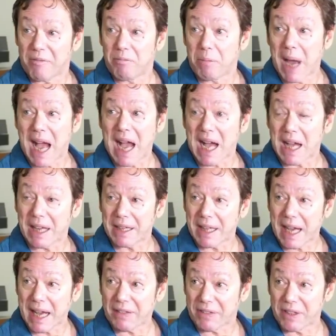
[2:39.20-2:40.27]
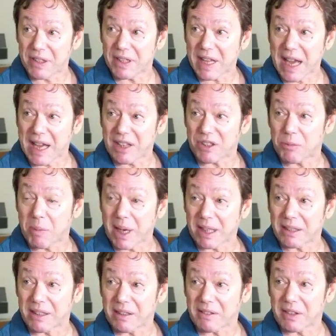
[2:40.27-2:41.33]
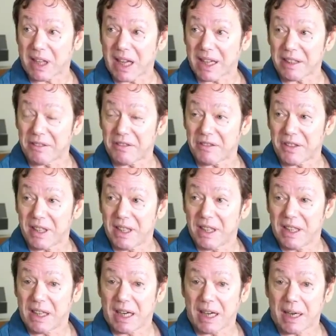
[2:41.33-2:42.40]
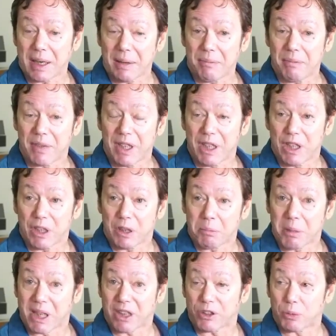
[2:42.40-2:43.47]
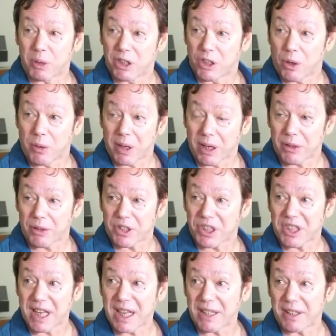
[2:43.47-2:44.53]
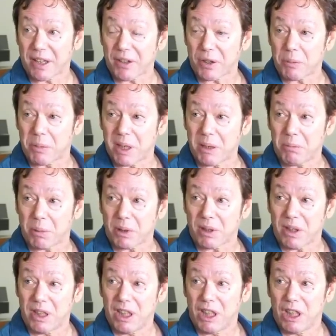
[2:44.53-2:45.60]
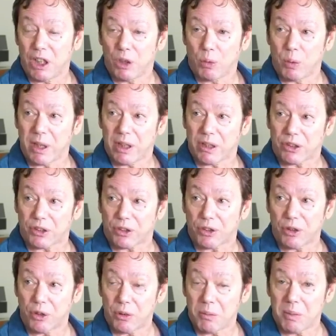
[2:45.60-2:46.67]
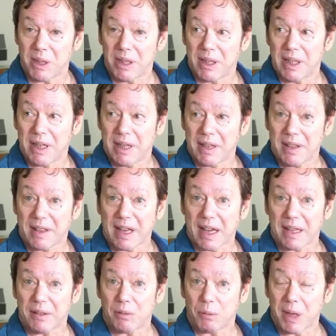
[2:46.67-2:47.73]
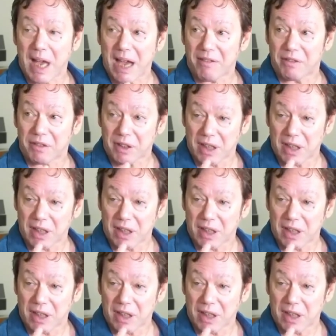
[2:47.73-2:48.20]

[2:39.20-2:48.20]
kind of bad at this aspect of life because we don't understand other people. We assume that we